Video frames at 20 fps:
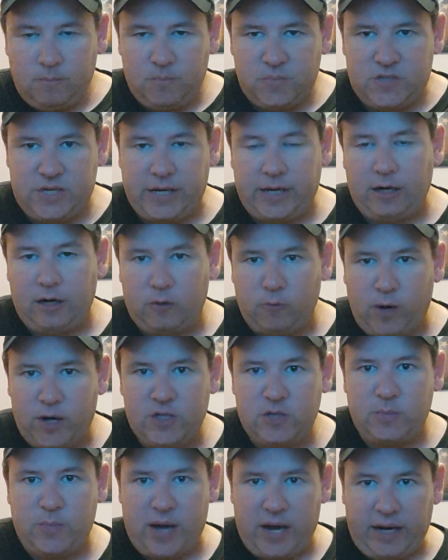with taking our
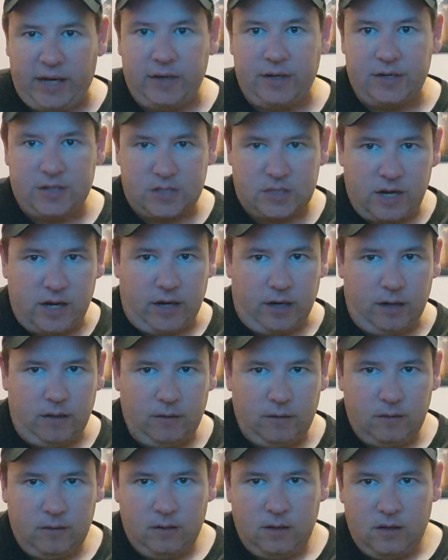rights back in this state.
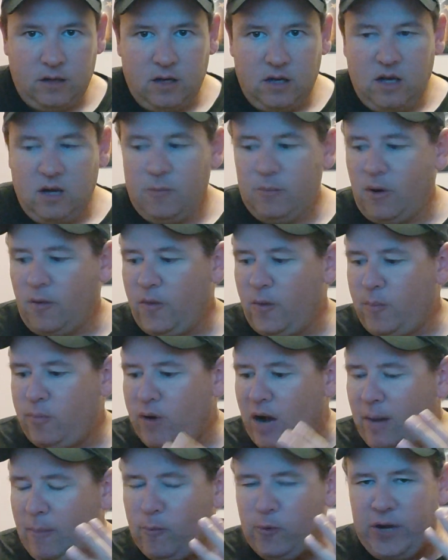But the
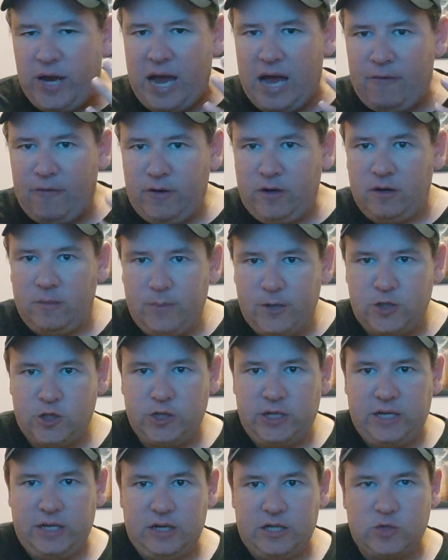problem we have here in
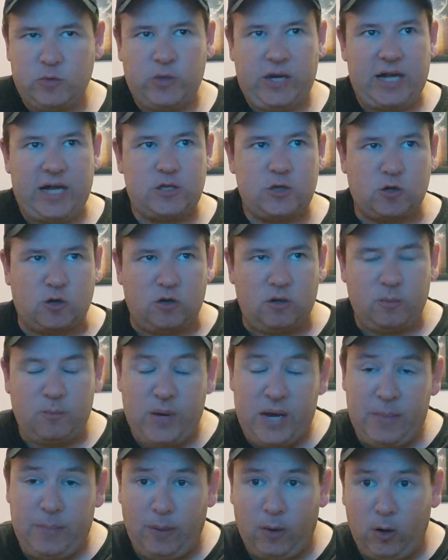Michigan is we got certain
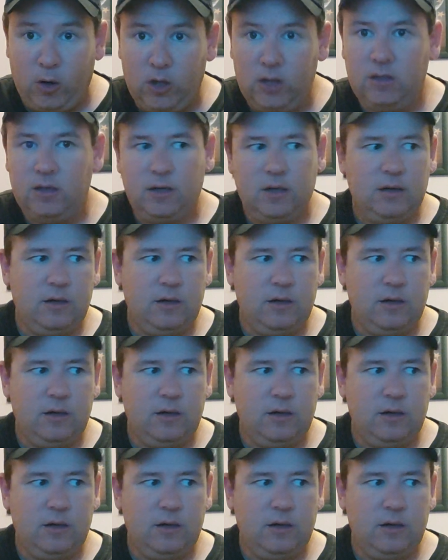people